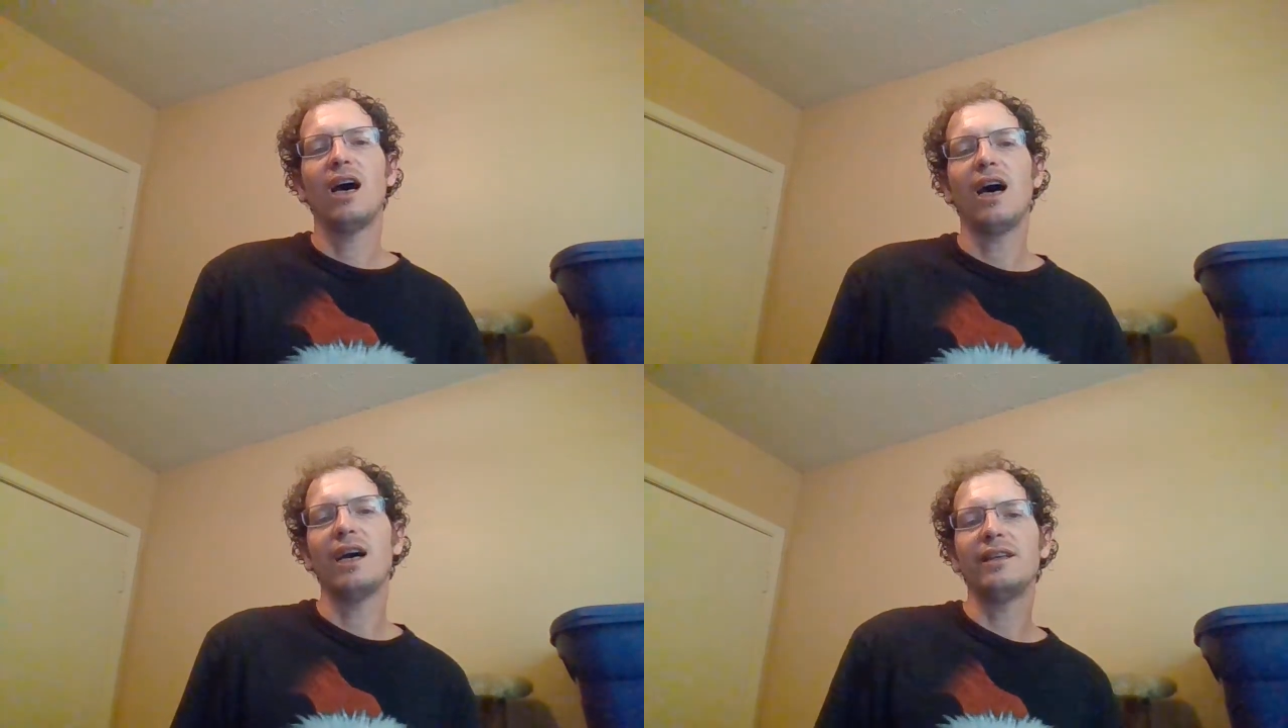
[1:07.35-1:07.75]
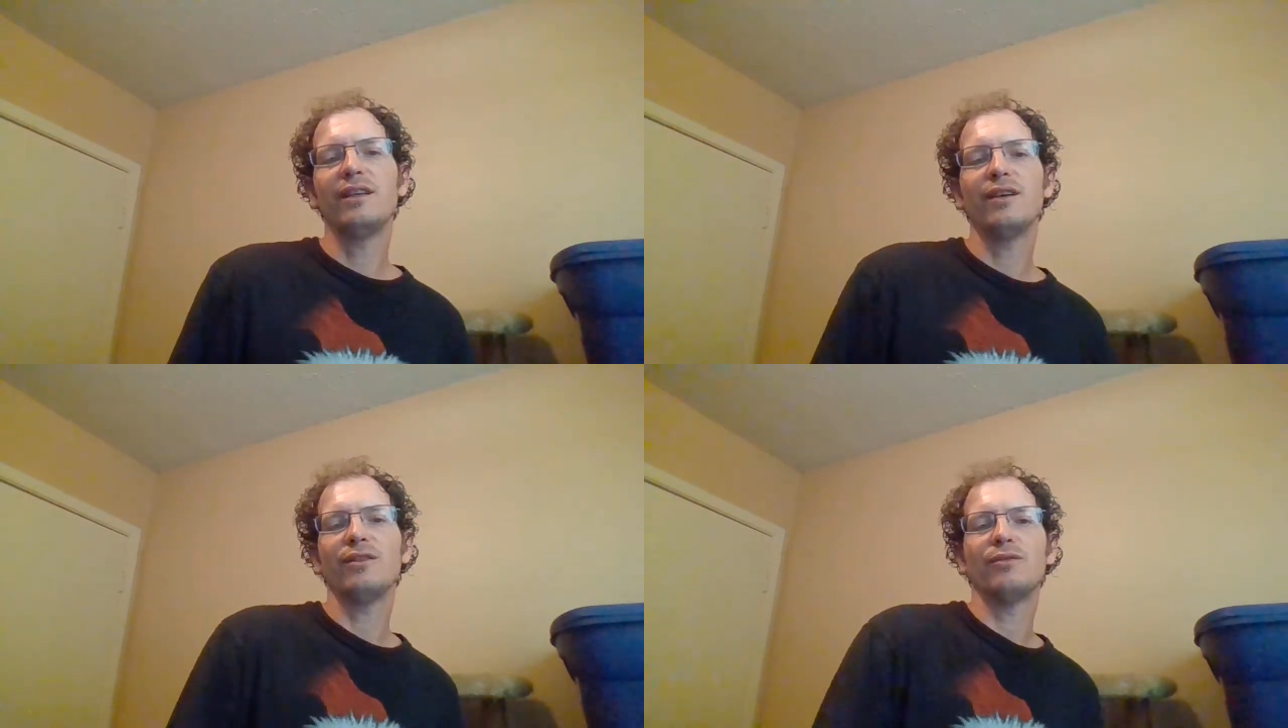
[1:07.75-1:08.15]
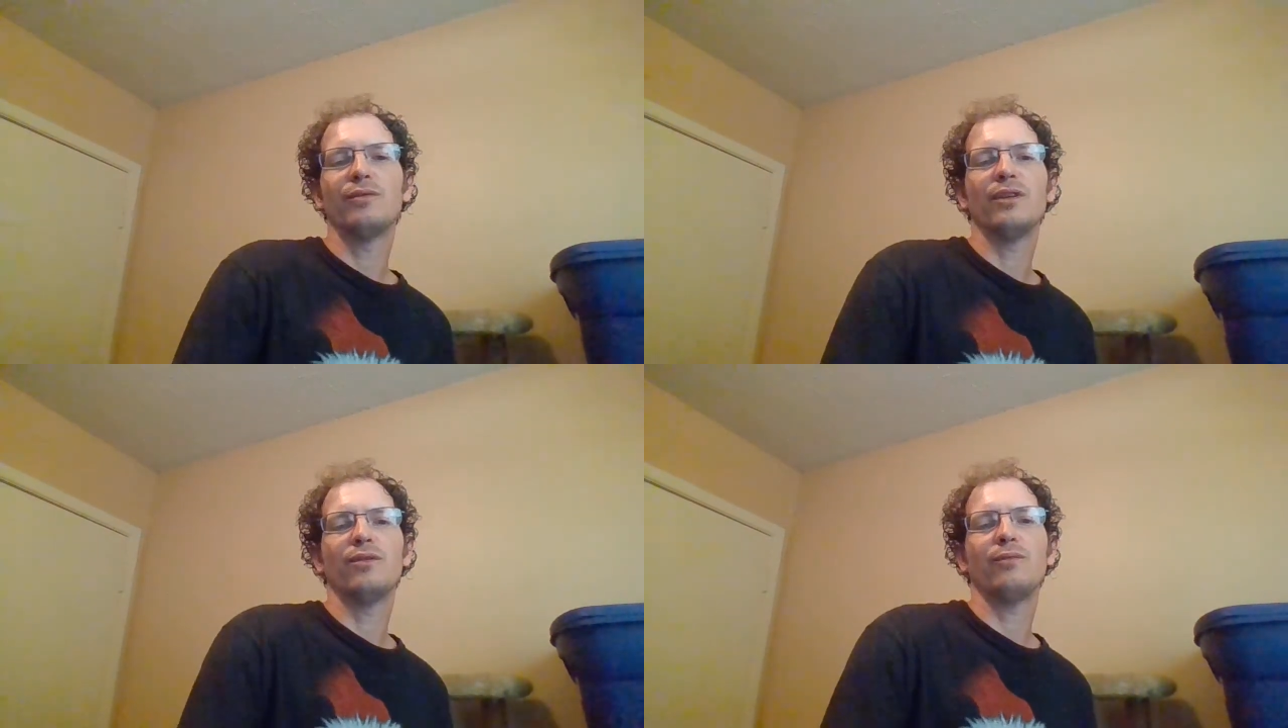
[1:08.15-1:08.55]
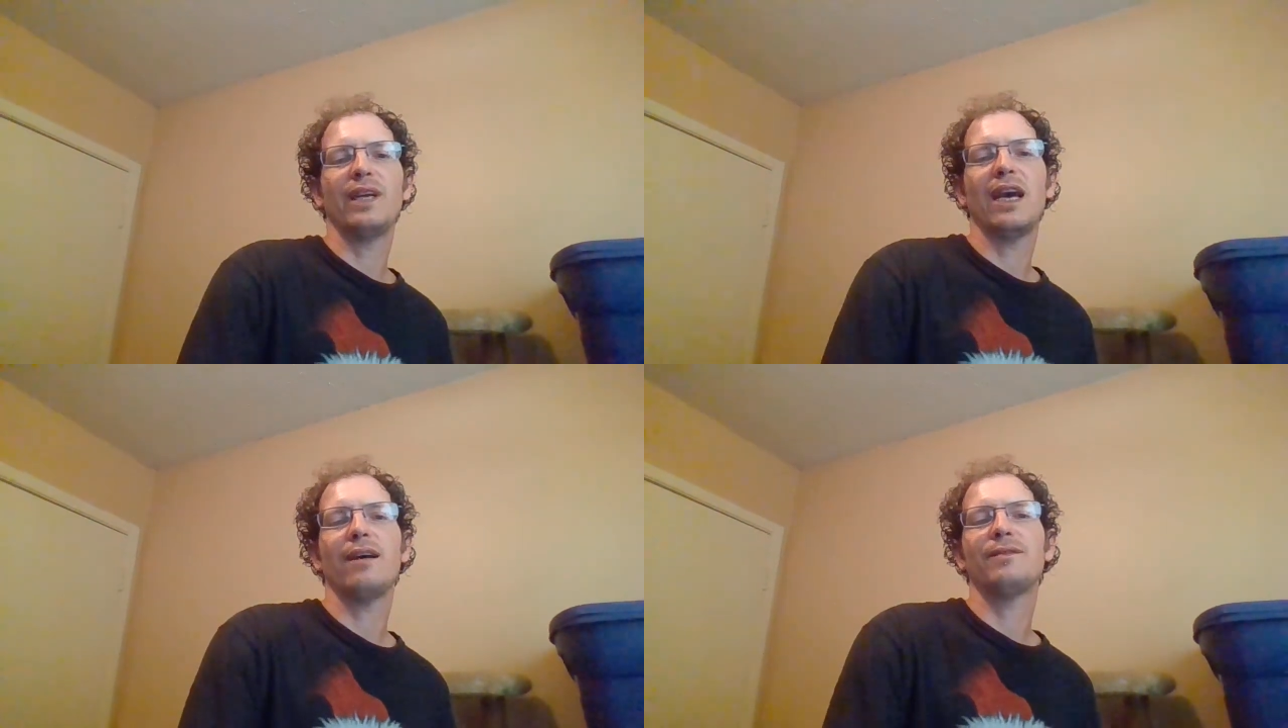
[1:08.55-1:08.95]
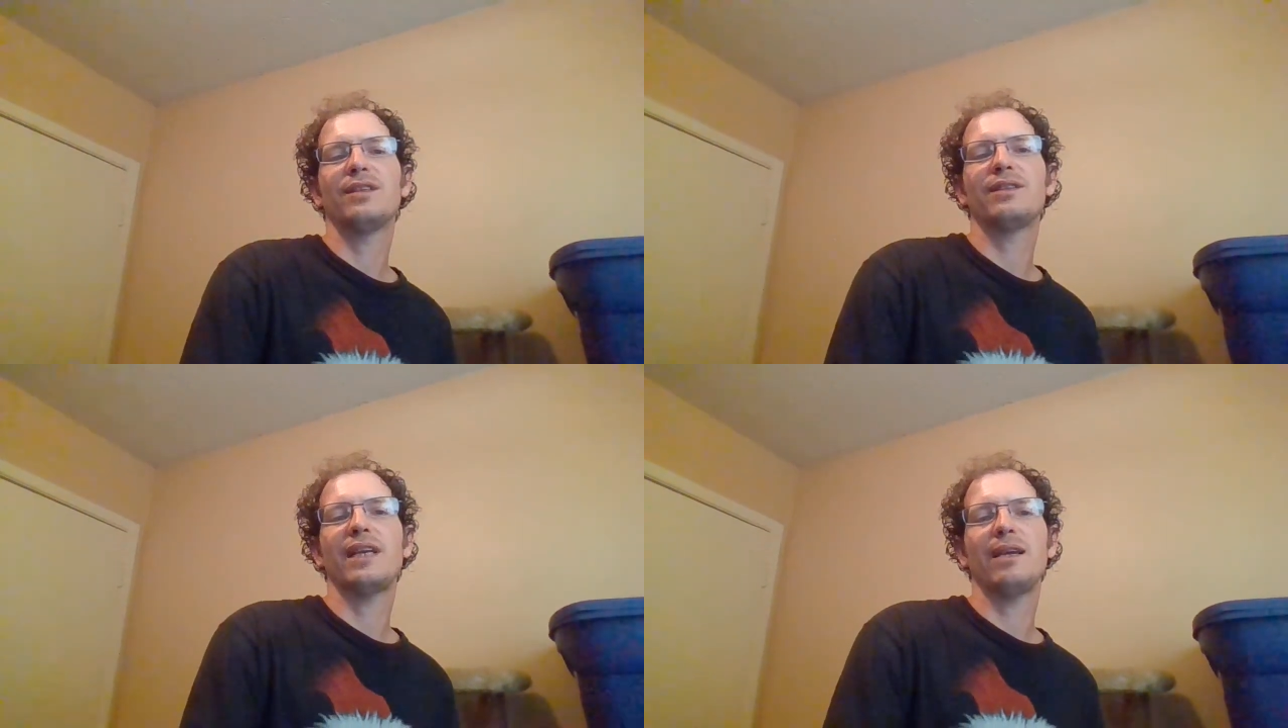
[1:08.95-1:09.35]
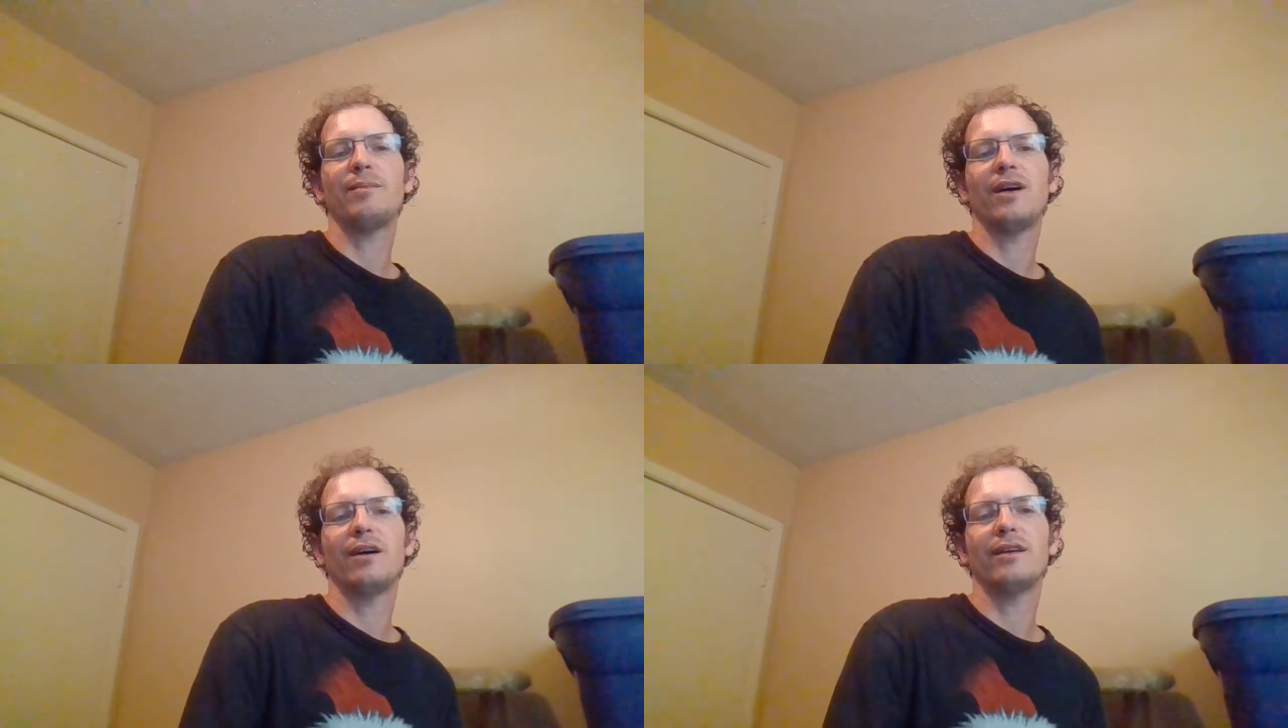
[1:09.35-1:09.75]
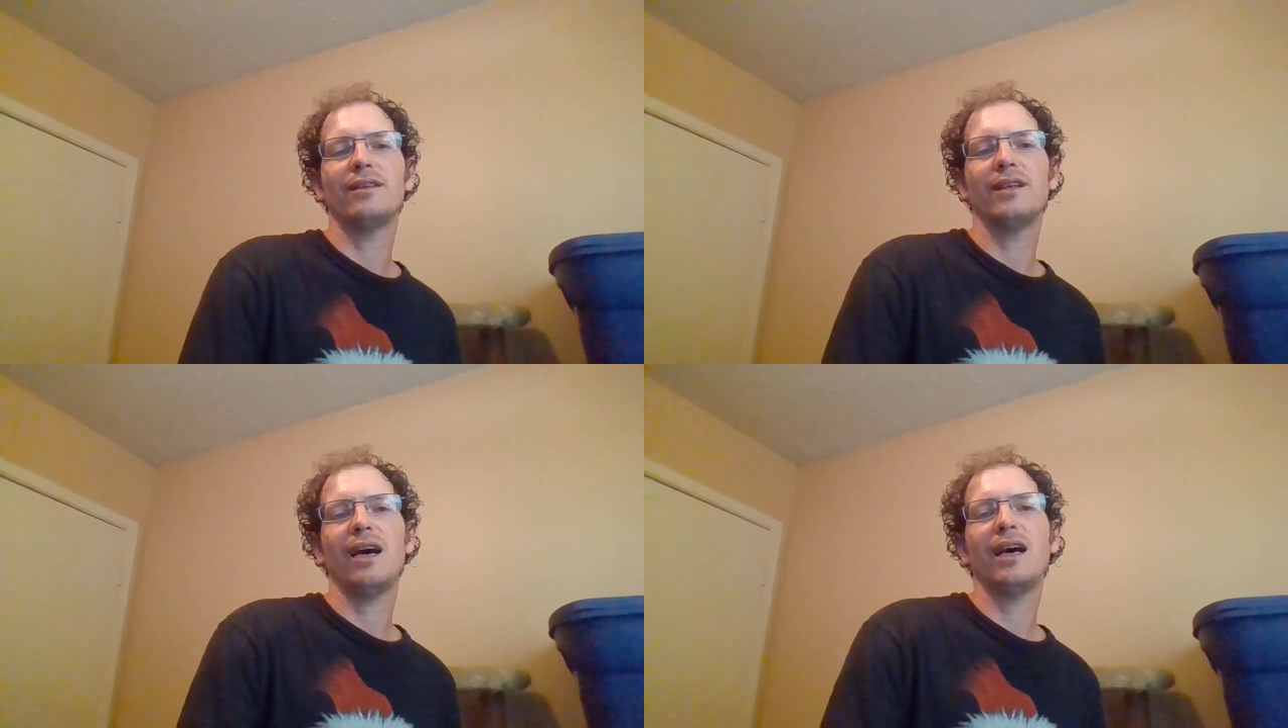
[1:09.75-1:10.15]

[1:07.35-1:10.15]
I know we have the same heart.